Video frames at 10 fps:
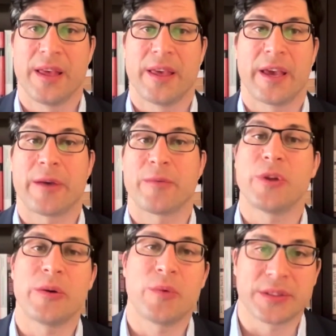And I would
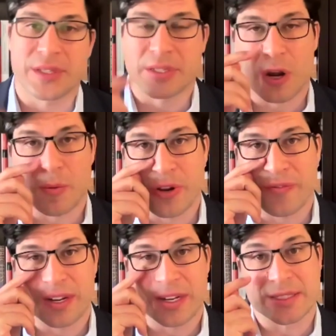really want to start
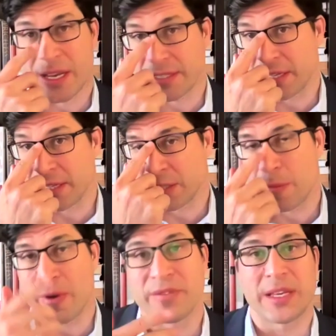briefly discussing some
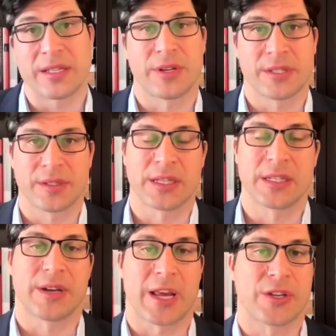of these recent
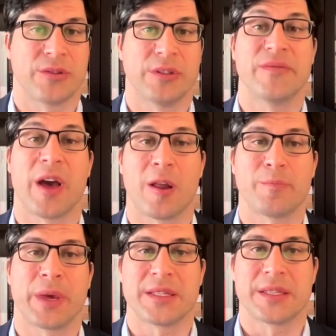international
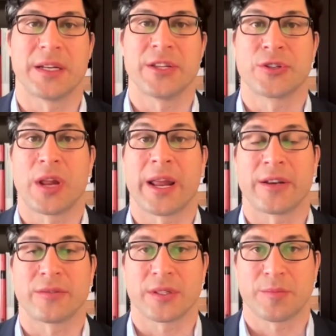developments in digital
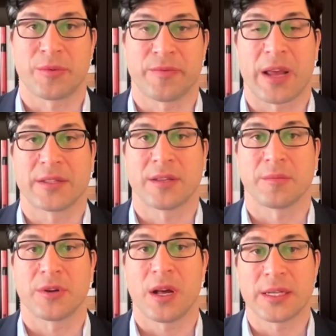antitrust to provide some
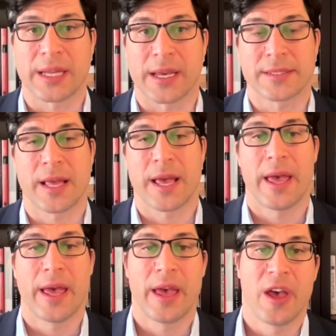context.
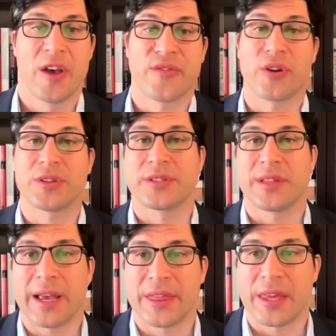First,
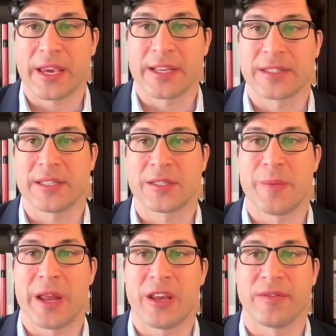I think as many of